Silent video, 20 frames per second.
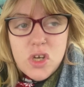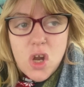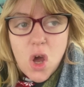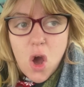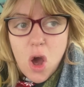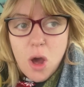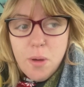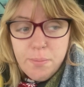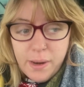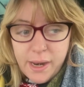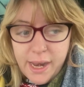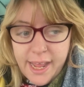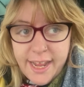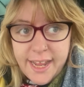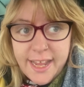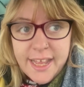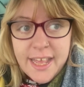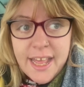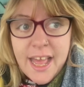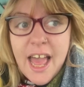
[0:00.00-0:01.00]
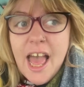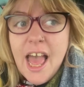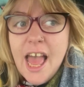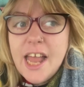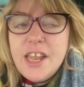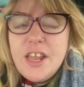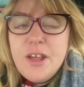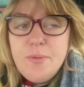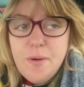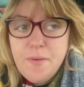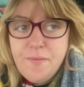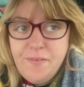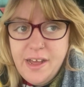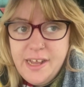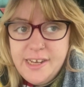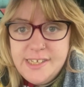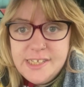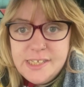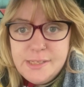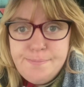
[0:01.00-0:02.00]
normally, and you will
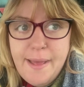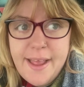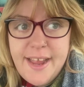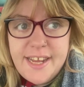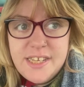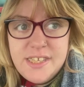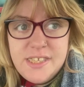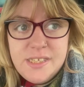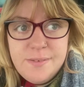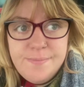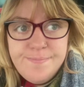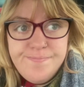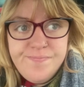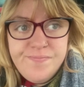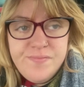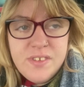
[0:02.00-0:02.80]
find a space.